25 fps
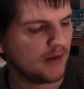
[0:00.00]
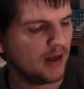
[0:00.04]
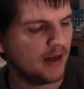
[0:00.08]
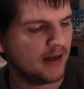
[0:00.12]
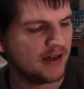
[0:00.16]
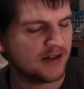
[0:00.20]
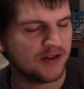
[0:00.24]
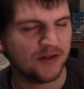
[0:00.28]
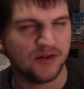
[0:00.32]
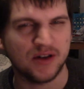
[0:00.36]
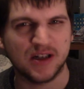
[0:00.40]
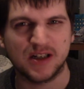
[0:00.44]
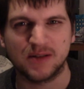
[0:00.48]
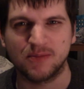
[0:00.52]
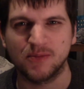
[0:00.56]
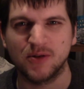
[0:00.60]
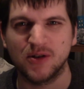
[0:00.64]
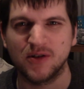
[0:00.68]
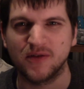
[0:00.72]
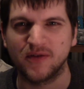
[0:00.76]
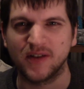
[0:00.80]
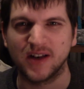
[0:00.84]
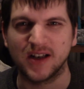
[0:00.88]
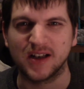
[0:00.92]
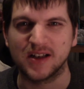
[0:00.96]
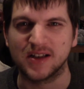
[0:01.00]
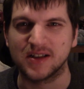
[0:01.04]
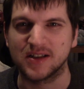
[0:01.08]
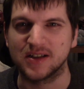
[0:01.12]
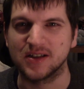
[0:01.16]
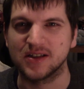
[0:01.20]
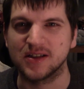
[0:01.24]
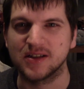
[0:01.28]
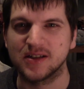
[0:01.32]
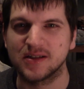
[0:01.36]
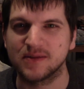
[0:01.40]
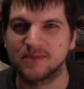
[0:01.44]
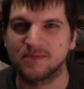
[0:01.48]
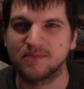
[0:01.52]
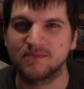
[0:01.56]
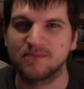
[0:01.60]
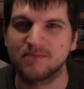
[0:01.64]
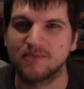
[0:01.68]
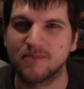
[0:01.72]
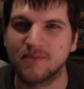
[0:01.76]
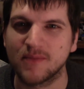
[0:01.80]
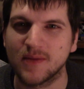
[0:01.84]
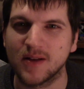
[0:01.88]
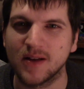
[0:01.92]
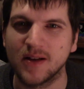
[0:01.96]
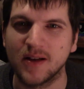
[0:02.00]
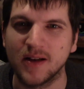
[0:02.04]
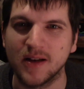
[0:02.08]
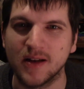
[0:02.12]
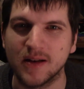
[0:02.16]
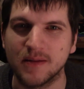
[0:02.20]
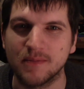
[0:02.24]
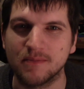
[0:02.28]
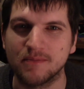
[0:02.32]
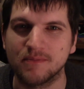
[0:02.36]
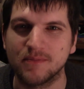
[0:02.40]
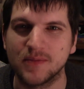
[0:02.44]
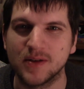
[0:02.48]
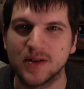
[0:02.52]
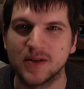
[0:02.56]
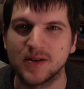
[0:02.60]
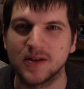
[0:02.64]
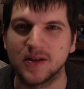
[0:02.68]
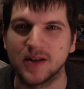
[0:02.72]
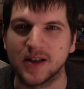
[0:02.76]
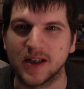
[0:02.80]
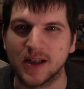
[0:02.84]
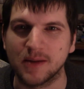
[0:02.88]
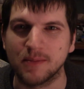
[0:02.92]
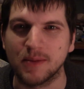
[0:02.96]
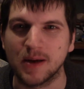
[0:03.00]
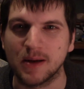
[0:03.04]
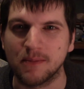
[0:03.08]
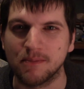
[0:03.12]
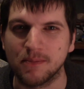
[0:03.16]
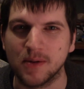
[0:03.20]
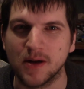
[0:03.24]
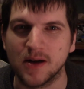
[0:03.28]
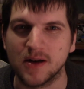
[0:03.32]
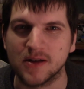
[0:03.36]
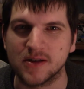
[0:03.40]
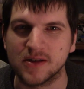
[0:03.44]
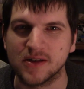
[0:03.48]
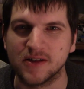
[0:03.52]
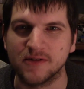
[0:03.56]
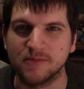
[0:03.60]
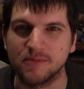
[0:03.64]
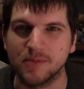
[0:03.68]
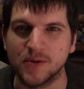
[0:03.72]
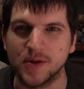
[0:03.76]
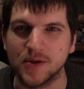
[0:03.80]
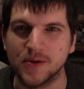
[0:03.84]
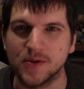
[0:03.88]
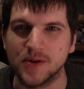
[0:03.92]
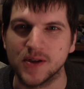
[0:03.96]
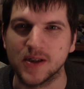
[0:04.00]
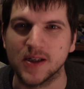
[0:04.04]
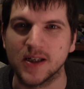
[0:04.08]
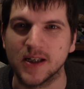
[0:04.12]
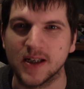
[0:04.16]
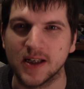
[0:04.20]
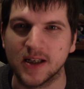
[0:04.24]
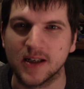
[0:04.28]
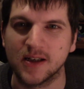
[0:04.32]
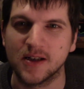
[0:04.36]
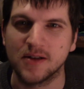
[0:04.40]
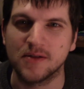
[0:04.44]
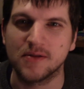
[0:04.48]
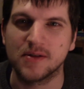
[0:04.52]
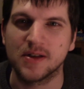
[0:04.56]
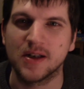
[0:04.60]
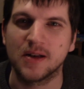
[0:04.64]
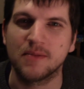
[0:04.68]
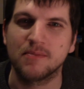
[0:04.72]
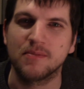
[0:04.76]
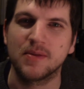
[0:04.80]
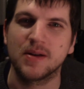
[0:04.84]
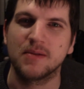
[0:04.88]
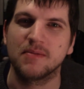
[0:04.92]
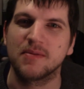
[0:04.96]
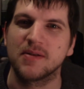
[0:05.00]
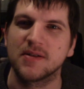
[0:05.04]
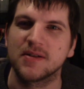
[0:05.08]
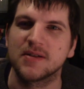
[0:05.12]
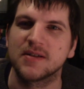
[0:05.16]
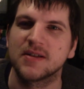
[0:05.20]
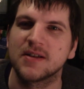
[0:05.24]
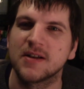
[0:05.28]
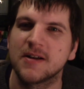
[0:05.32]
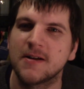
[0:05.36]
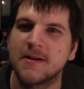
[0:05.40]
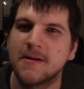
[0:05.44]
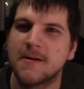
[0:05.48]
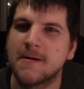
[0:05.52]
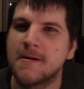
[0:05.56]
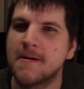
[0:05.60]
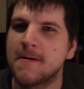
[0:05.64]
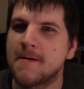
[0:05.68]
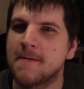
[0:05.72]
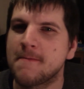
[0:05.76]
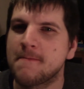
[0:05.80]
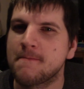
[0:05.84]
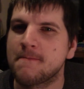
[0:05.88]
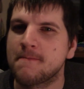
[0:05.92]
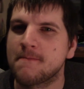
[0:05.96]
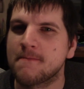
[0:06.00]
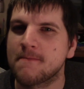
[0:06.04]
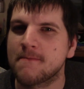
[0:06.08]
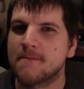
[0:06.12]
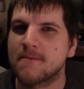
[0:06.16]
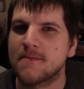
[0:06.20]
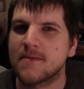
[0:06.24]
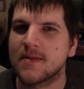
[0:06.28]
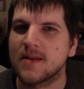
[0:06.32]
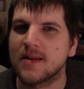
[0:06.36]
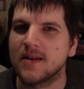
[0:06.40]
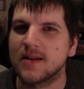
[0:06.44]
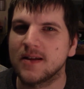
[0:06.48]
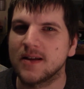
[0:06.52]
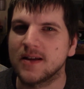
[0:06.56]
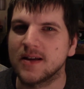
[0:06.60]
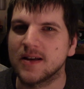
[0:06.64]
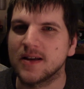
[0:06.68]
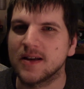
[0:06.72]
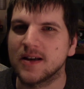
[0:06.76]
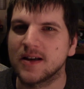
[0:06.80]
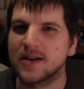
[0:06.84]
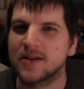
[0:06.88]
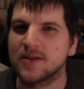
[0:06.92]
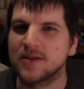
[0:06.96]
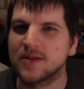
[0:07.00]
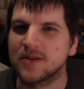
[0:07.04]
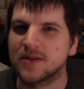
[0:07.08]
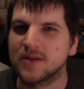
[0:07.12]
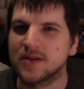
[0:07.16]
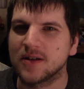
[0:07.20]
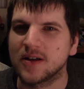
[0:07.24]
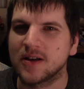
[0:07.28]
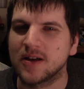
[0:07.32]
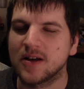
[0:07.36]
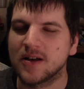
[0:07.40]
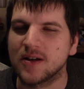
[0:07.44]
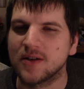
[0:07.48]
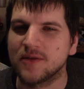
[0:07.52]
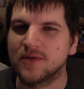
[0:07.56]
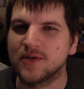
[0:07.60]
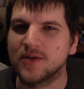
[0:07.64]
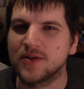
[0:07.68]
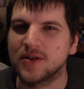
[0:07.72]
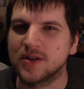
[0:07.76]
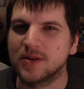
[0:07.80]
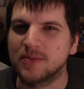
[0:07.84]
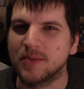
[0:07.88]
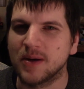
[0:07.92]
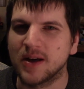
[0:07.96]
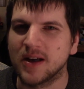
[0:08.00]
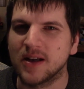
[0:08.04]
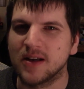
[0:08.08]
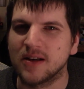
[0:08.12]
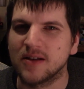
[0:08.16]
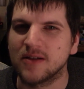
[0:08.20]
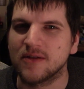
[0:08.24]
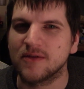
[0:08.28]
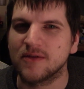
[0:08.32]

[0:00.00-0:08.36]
it's only small things, because it's not like a big parcel of booze like you sent me, because I can't afford to buy a lot